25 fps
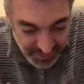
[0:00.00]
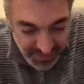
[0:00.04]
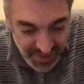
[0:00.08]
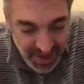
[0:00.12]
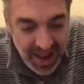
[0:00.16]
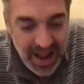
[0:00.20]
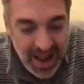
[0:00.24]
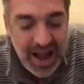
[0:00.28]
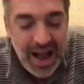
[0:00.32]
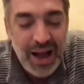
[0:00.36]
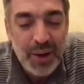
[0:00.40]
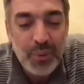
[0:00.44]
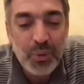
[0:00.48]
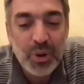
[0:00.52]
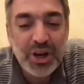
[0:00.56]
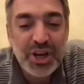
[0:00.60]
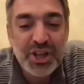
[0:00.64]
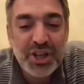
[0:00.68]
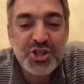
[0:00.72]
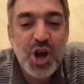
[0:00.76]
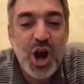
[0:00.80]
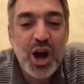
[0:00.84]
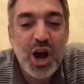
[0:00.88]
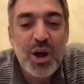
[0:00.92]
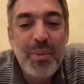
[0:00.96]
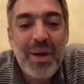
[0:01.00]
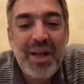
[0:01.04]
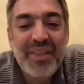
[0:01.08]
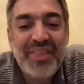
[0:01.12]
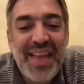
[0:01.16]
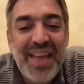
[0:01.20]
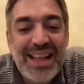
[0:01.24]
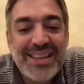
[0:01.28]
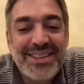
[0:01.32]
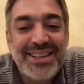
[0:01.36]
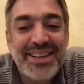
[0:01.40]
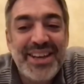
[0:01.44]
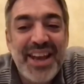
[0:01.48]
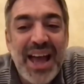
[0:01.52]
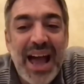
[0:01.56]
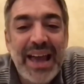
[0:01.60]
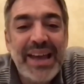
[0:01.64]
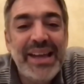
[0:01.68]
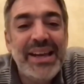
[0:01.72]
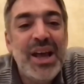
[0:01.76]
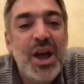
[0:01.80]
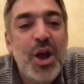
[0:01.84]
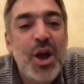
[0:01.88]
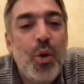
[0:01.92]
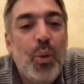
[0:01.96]
we're going to talk about that
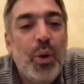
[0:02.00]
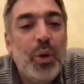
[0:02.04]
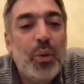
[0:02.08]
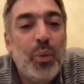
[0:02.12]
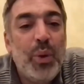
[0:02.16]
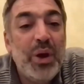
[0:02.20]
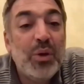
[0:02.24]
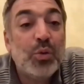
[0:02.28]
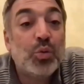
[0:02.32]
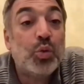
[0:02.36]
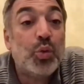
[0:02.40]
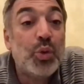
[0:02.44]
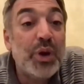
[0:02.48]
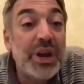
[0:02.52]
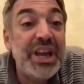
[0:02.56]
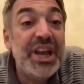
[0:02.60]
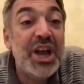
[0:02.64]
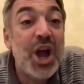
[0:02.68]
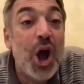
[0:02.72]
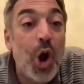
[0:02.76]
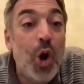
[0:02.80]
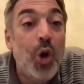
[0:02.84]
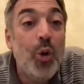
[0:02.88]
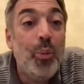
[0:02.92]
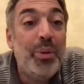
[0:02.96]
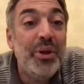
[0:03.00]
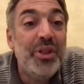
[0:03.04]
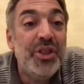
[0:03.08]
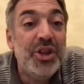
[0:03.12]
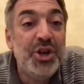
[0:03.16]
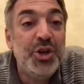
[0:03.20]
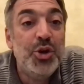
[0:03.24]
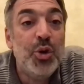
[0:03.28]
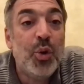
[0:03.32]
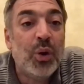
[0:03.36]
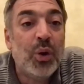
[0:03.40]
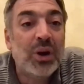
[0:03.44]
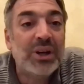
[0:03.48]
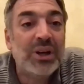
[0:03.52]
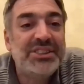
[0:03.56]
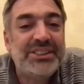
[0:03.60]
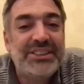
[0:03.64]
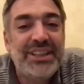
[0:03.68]
tonight. When we reopen the doors